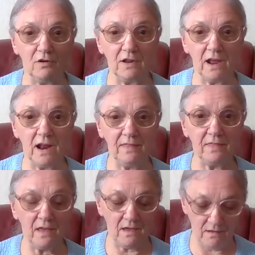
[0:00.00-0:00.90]
cardigan
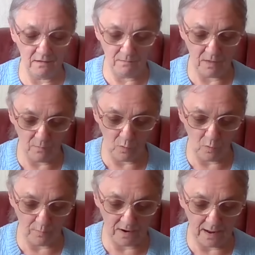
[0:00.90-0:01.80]
at the um, the
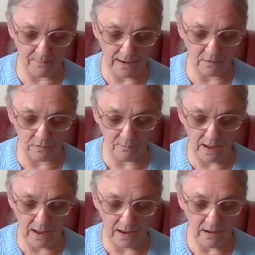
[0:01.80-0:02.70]
moment. I'm back on
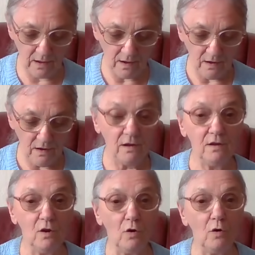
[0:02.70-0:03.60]
my
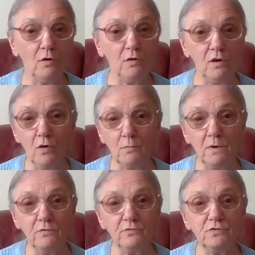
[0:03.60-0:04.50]
no,
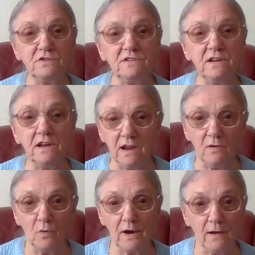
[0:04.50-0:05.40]
normal
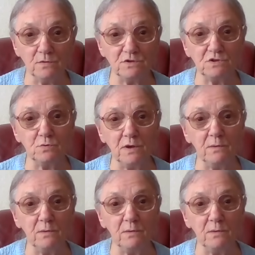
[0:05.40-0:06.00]
routine, what I was